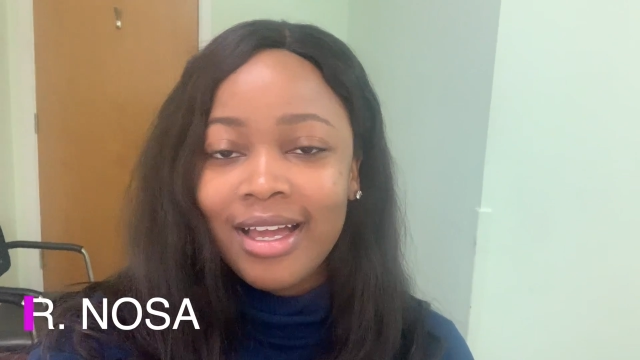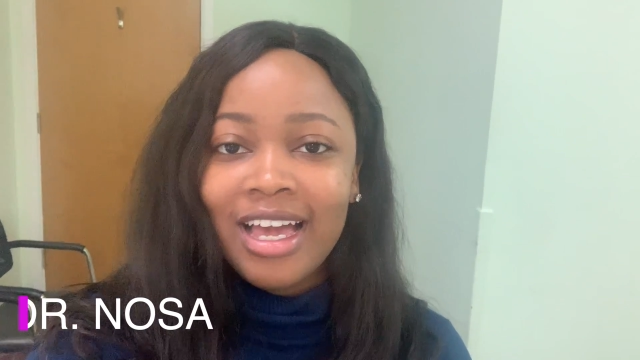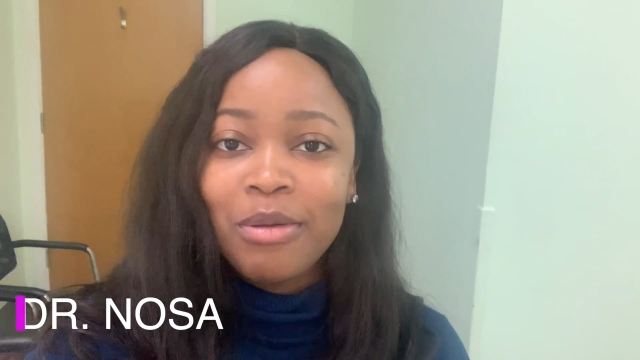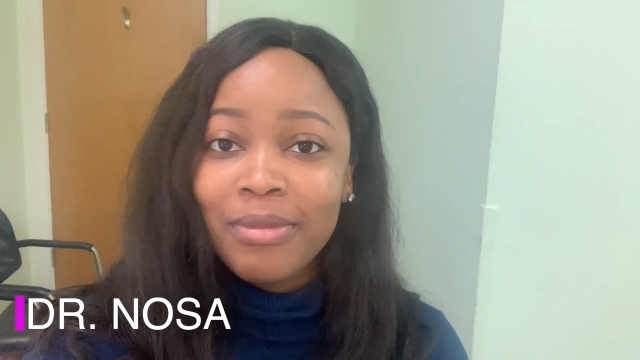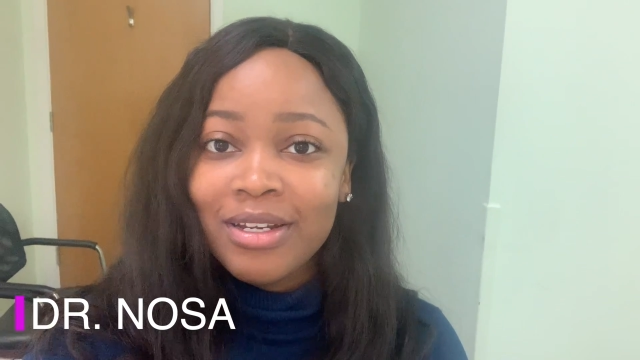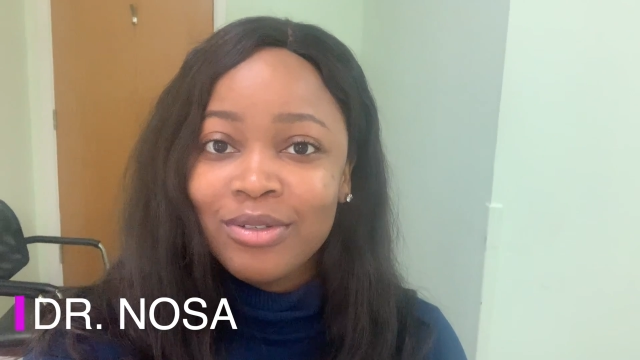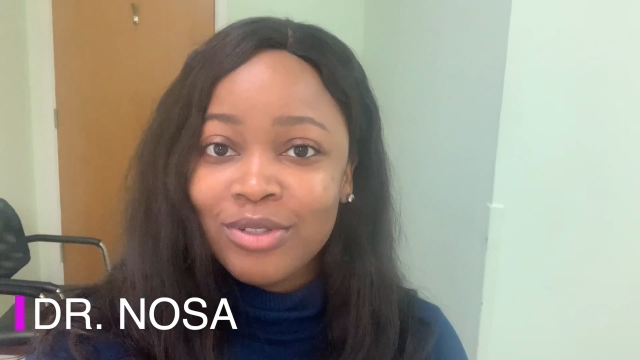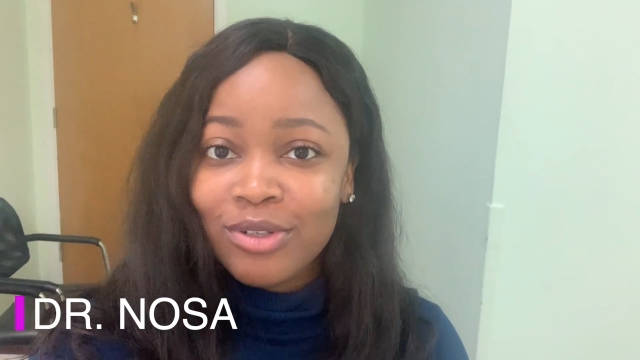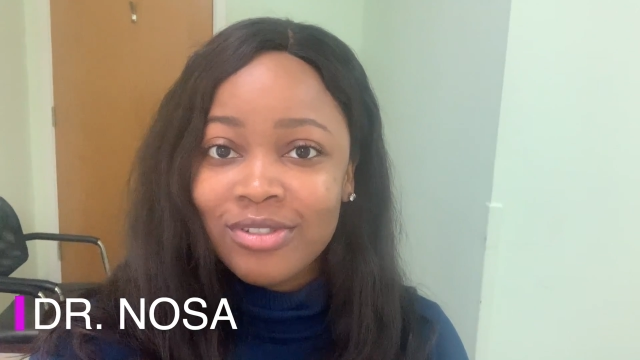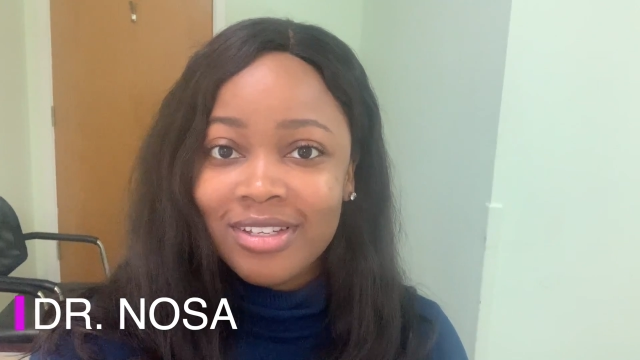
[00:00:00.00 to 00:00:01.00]
I'm a medical
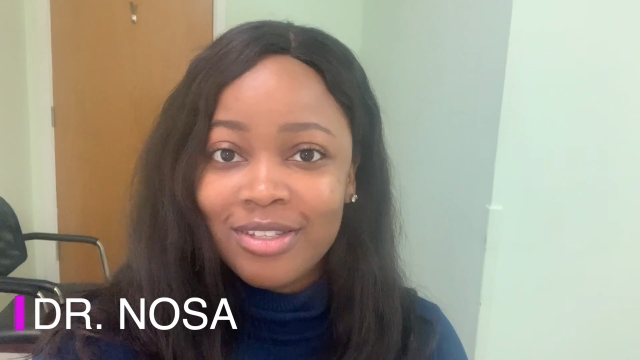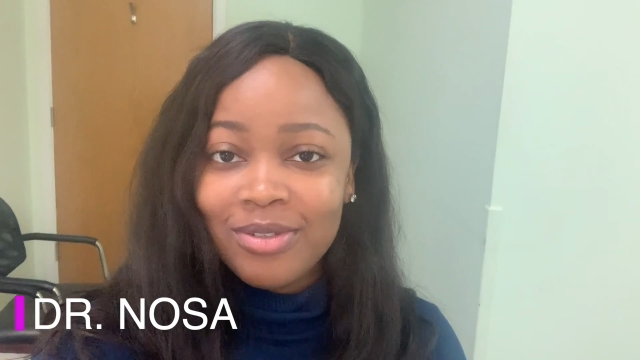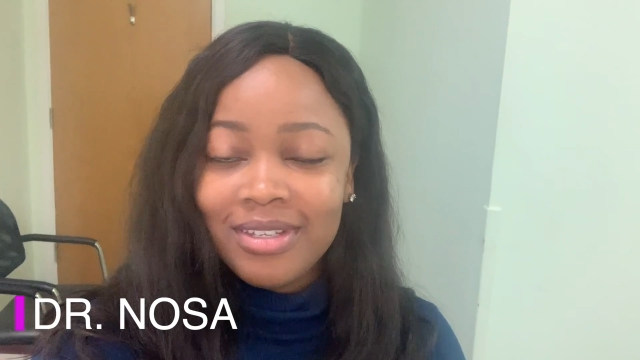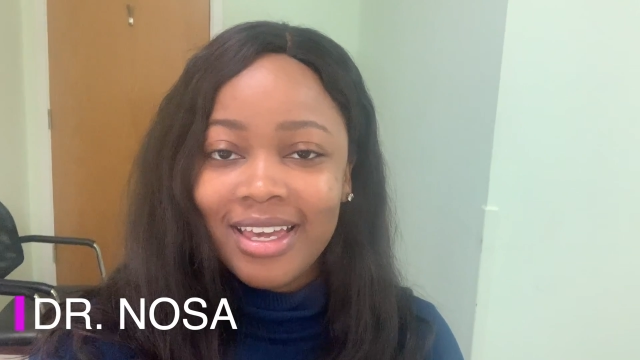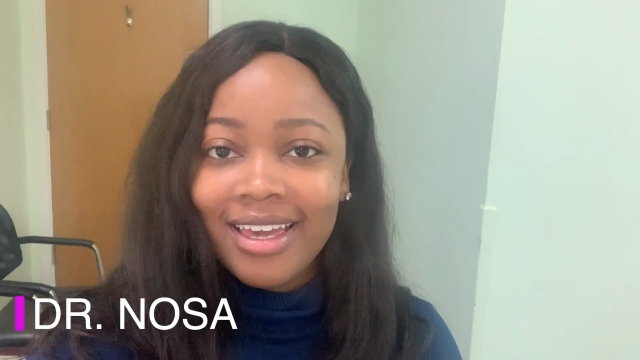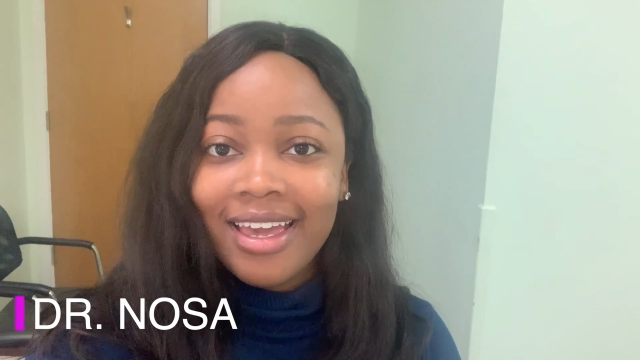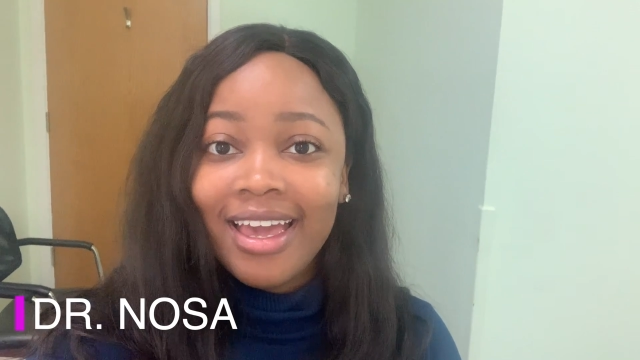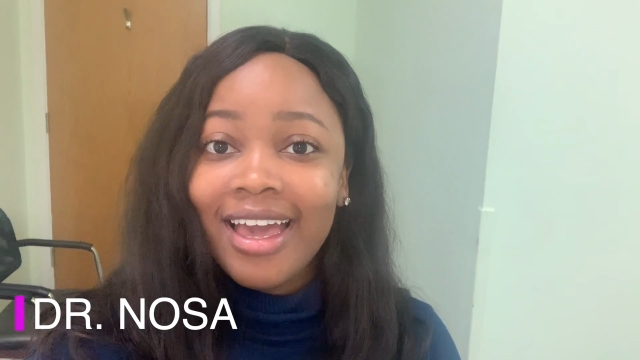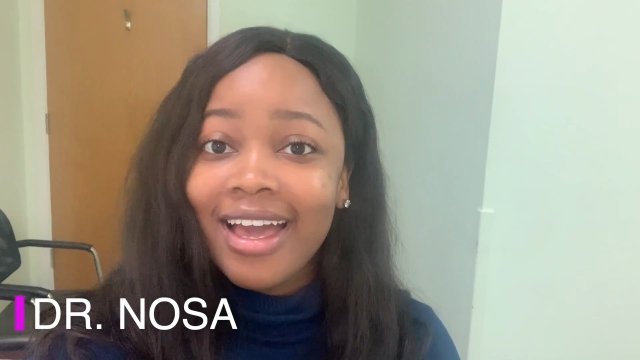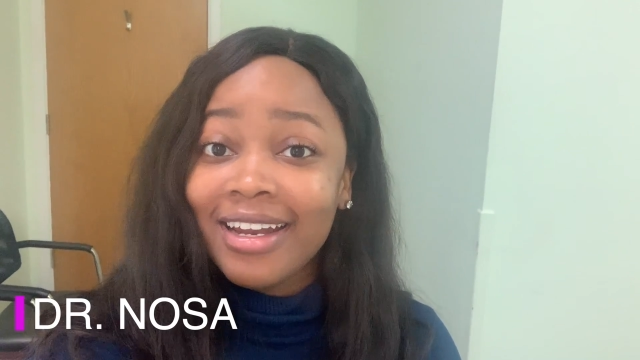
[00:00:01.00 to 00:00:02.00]
doctor in the UK
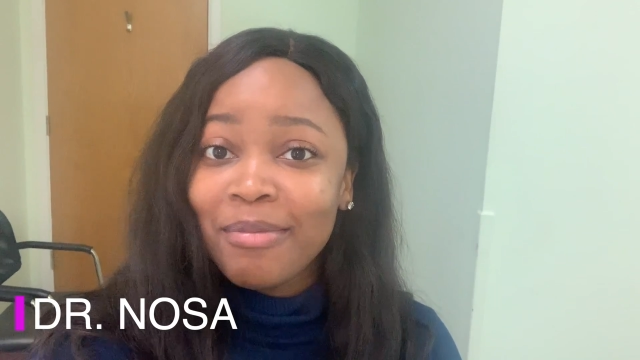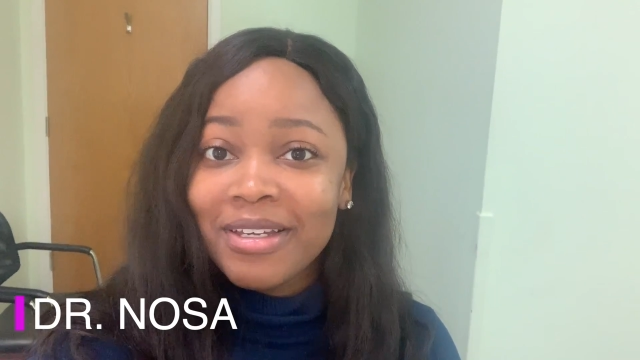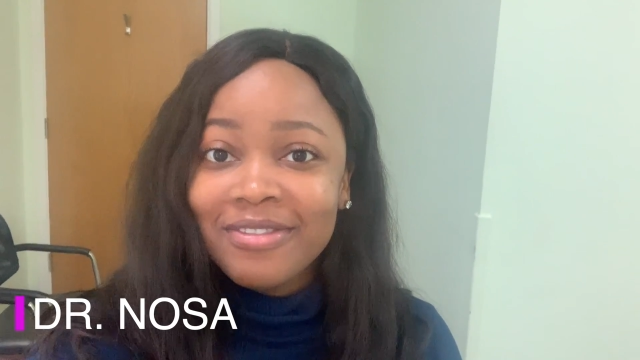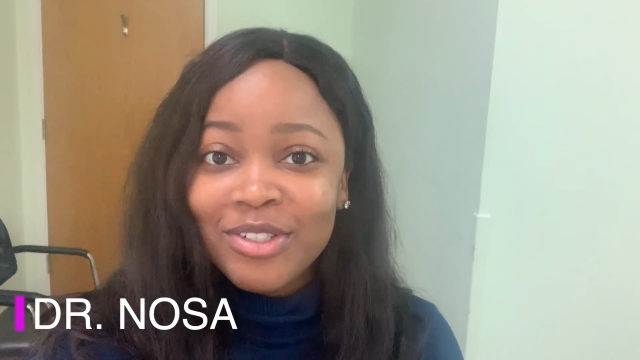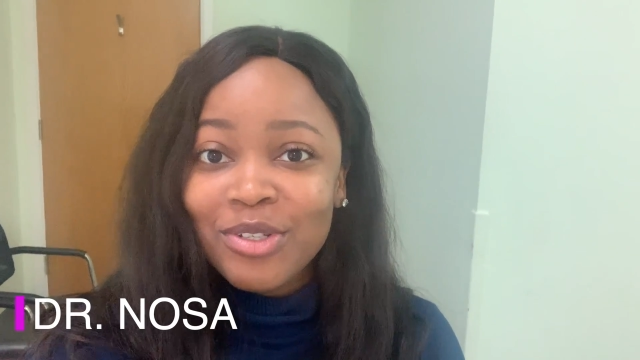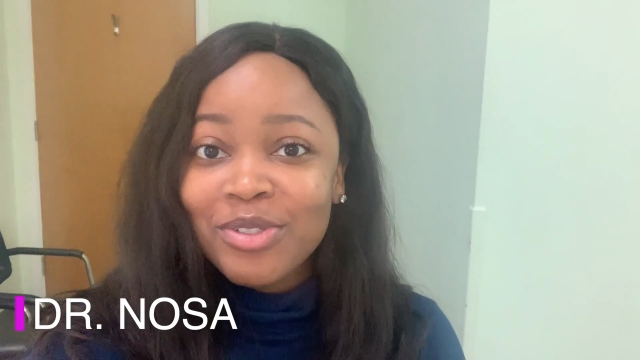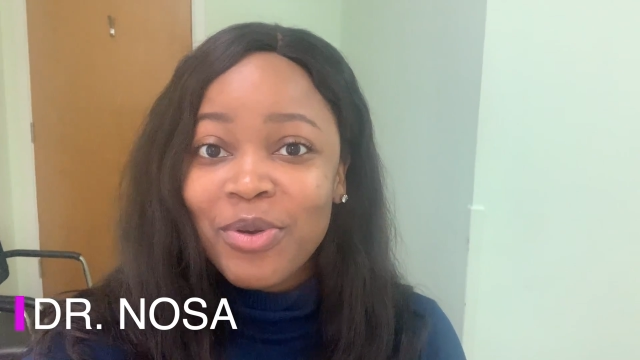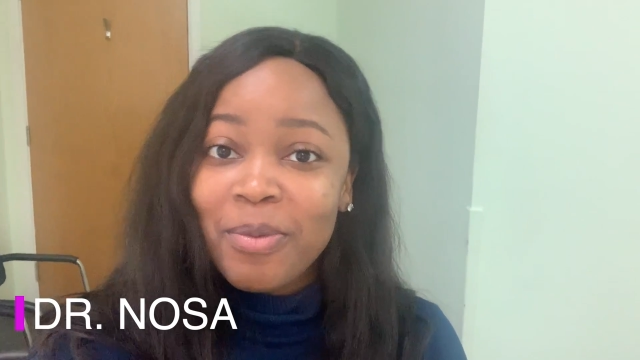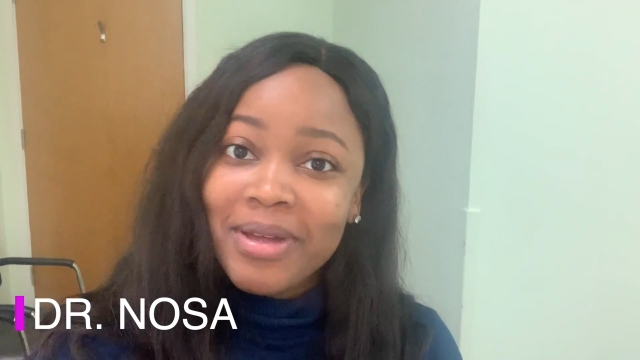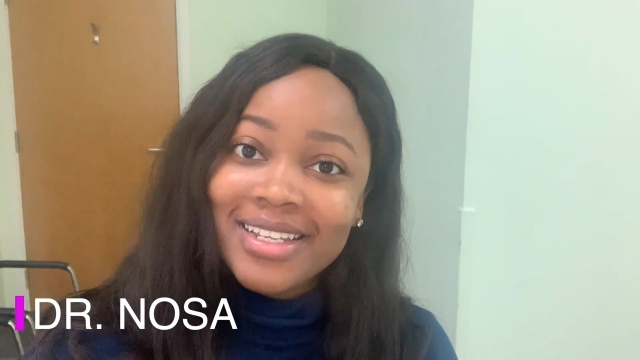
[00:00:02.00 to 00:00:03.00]
and I make
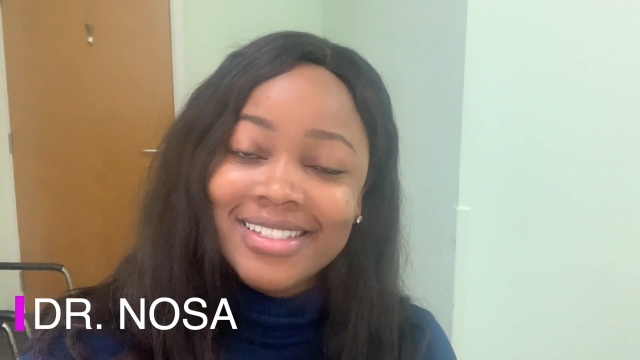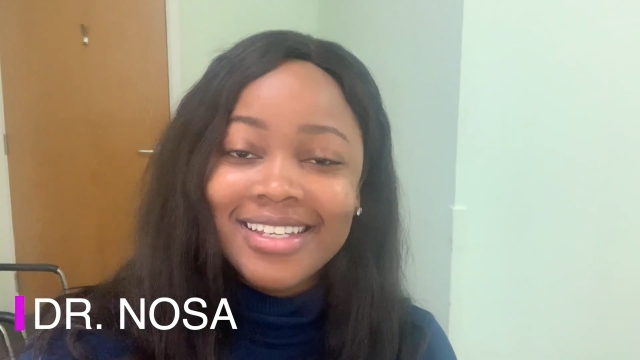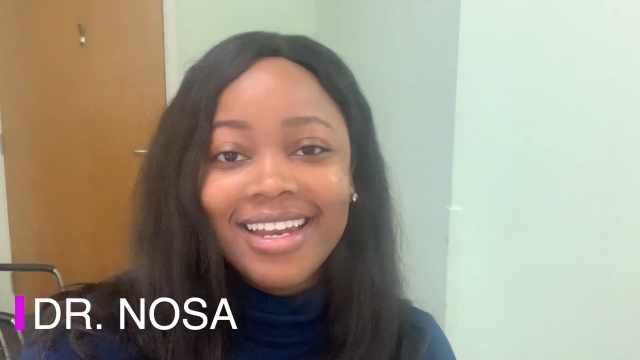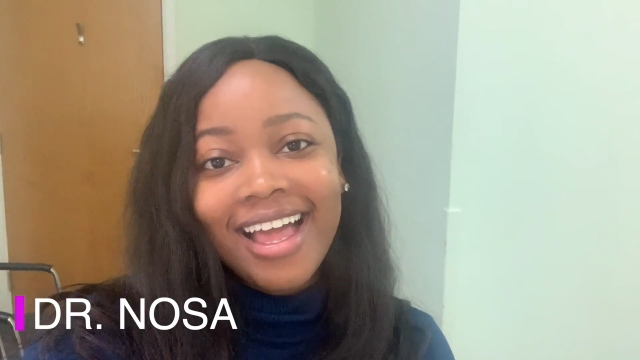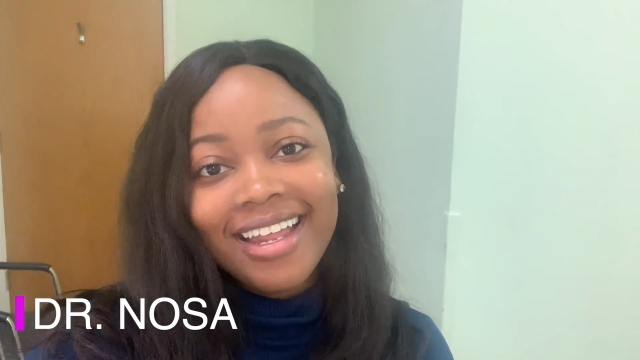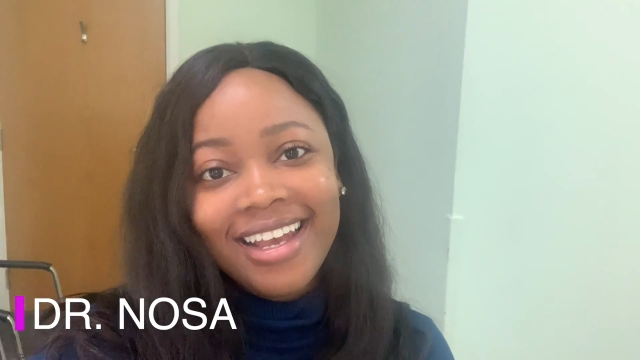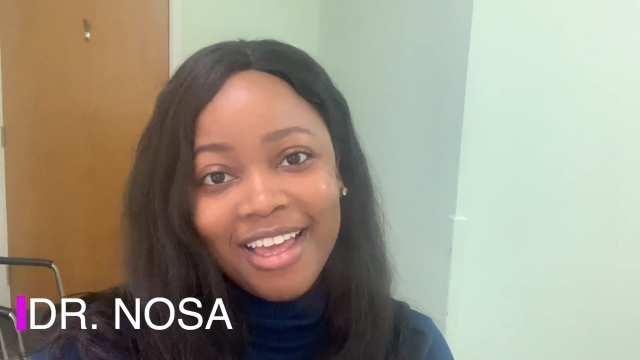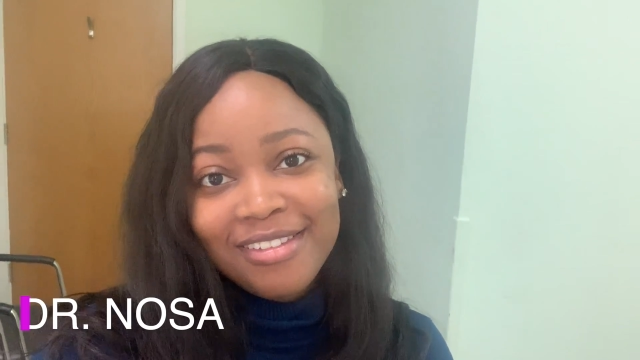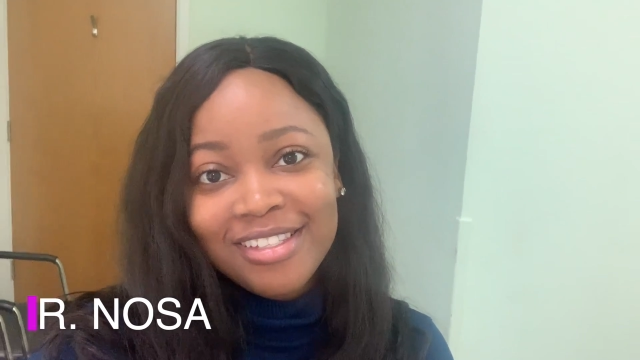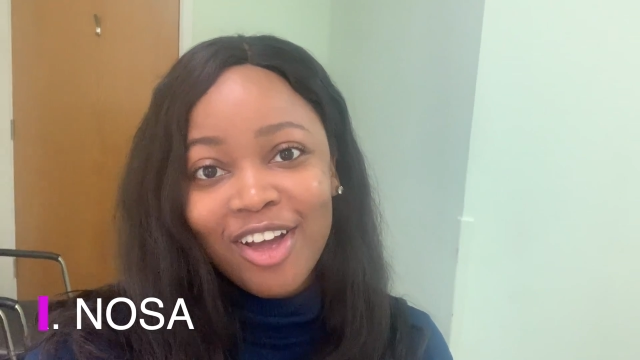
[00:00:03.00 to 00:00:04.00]
videos on medicine and
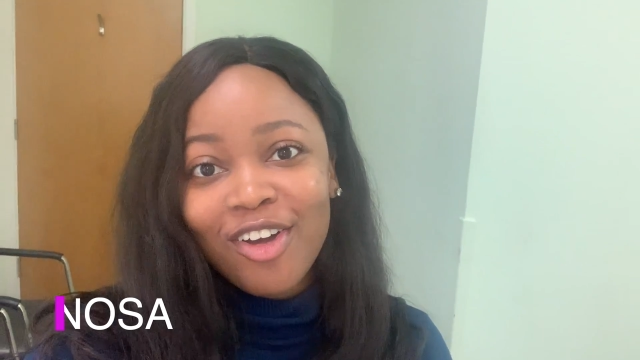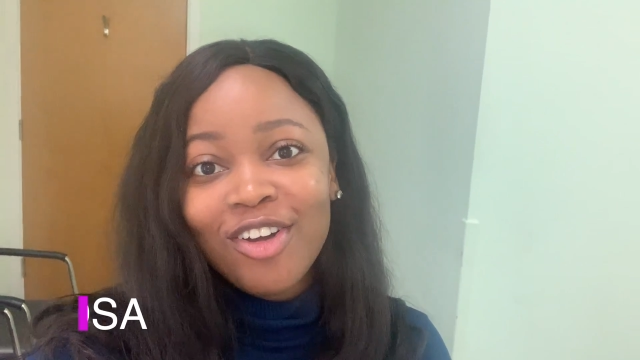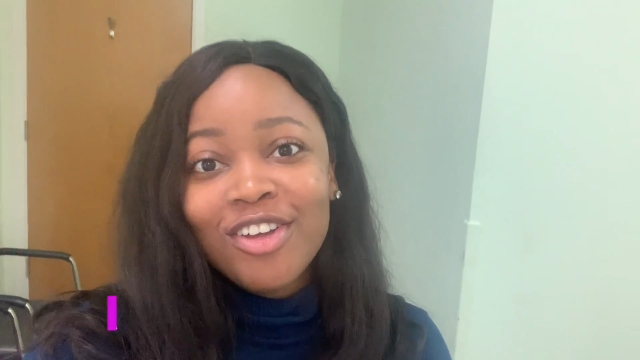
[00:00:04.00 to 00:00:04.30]
lifestyle.